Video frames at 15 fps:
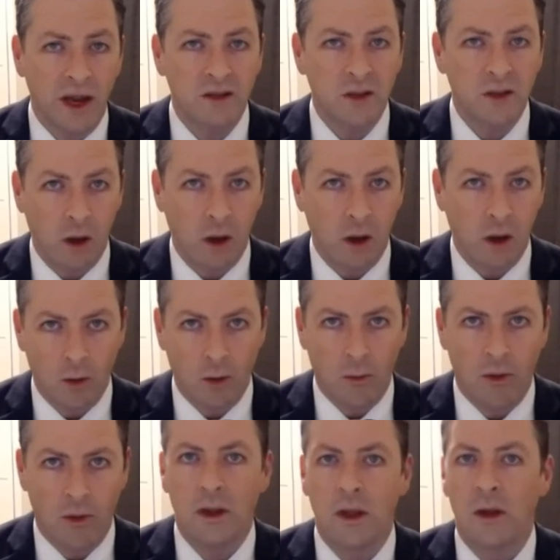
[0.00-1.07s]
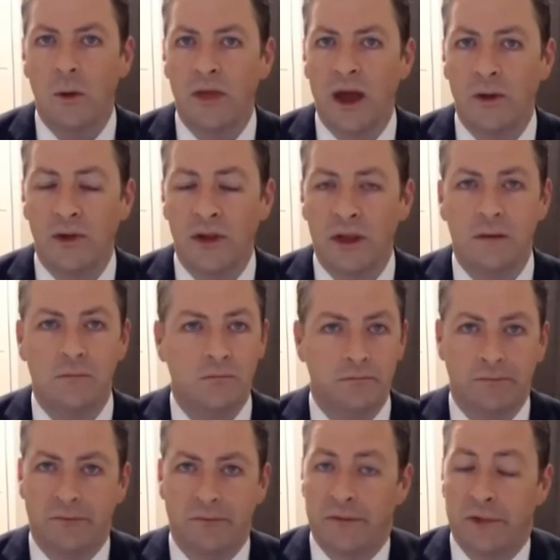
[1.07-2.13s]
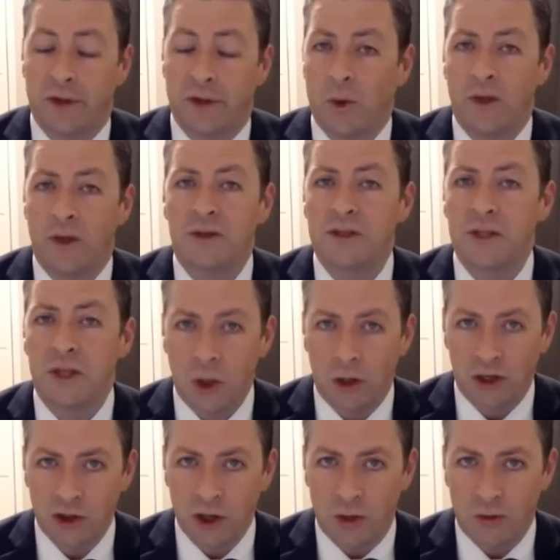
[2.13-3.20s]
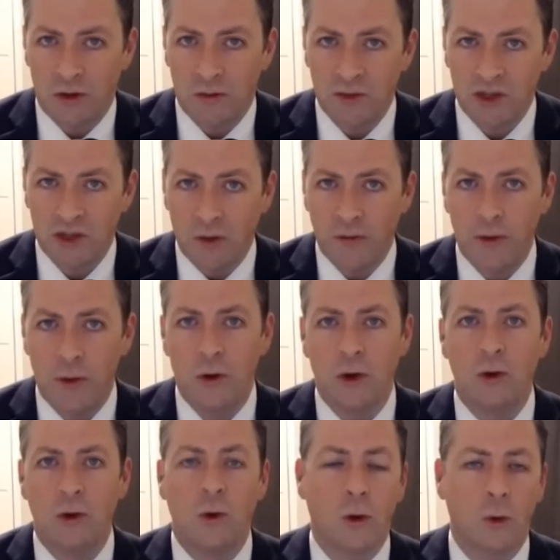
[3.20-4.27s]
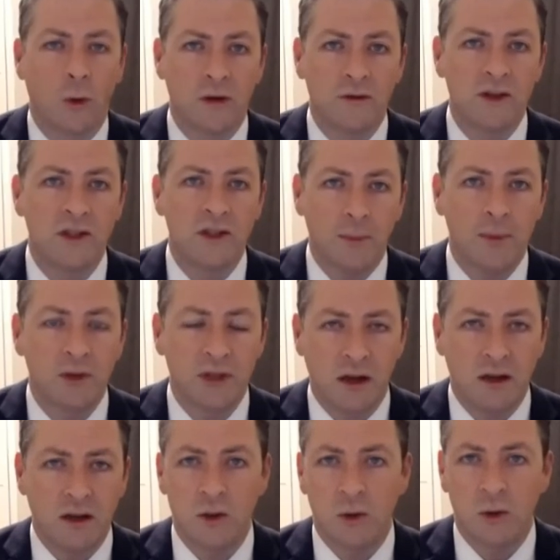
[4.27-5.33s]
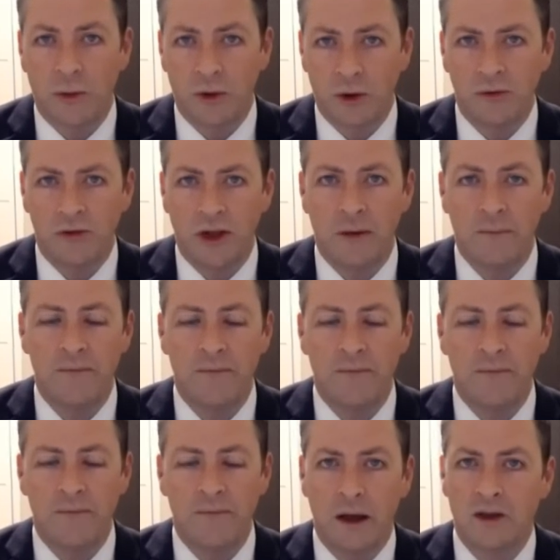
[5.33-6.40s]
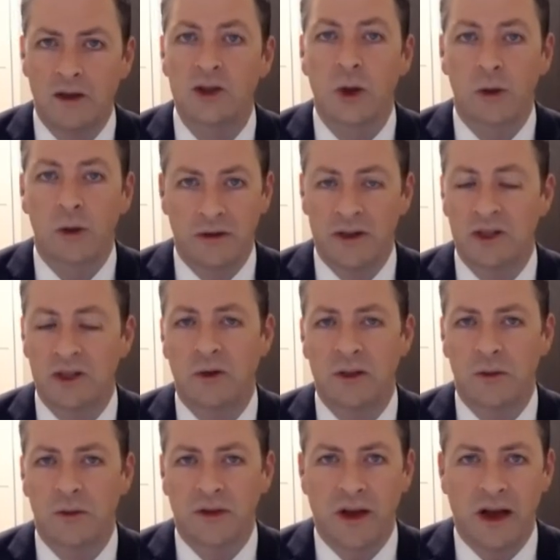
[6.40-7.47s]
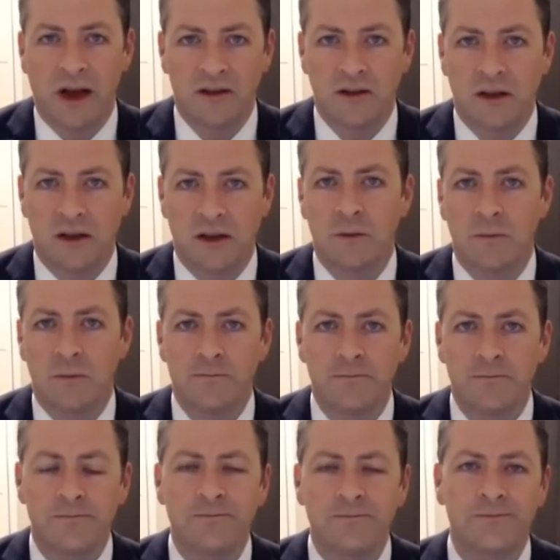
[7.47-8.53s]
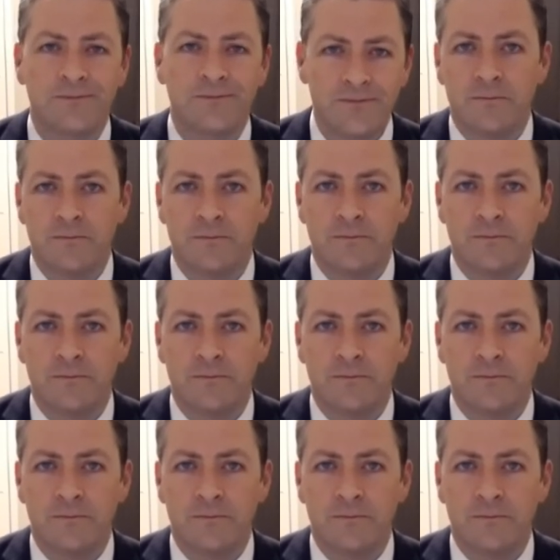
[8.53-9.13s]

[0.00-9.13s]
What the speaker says: at a peaceful man's home without the whether it's the attorney general himself who knew or one of his top lieutenants who approved it, certainly this goes up to the highest levels.